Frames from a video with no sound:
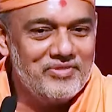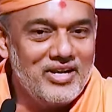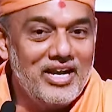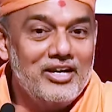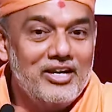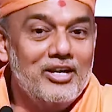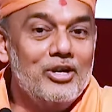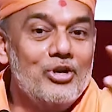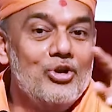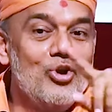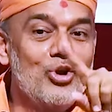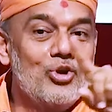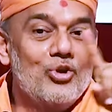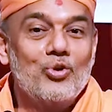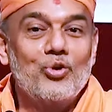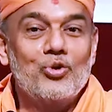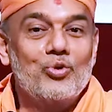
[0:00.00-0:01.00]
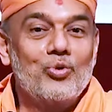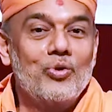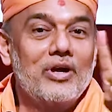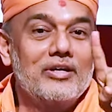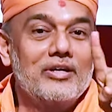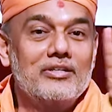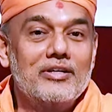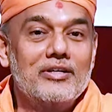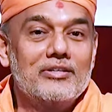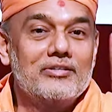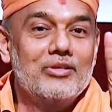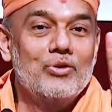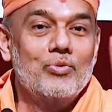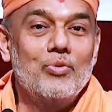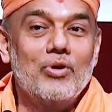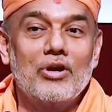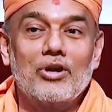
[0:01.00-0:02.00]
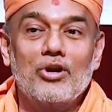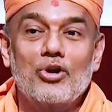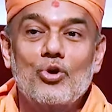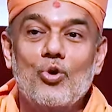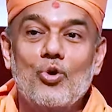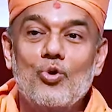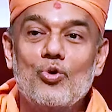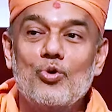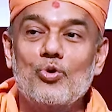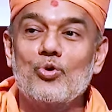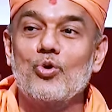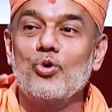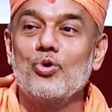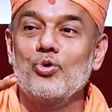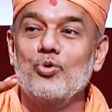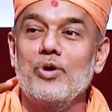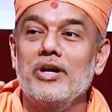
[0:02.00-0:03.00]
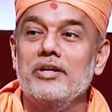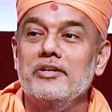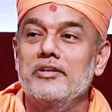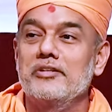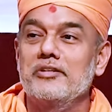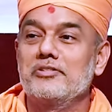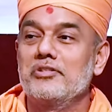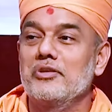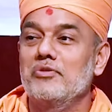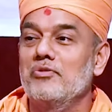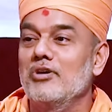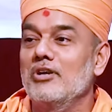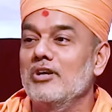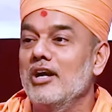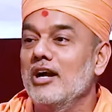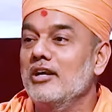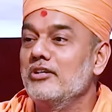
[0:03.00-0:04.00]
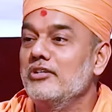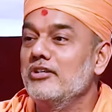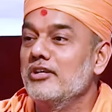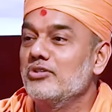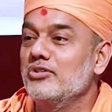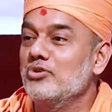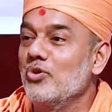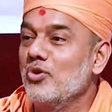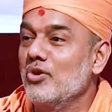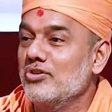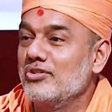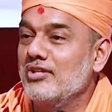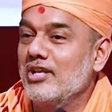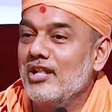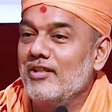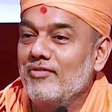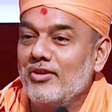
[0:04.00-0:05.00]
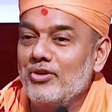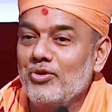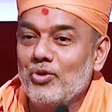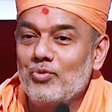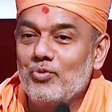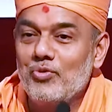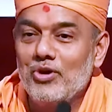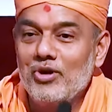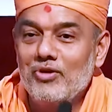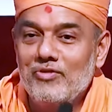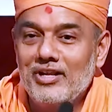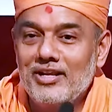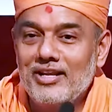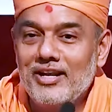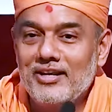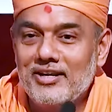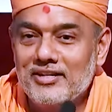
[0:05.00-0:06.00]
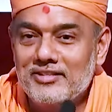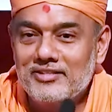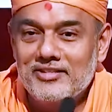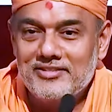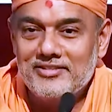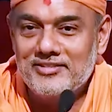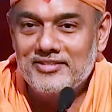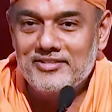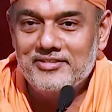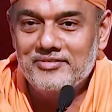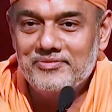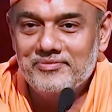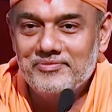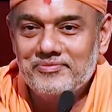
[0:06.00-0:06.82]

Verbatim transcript: I did not go to adjust the world. Don't go to adjust the world, adjust yourself, and your world will get adjusted.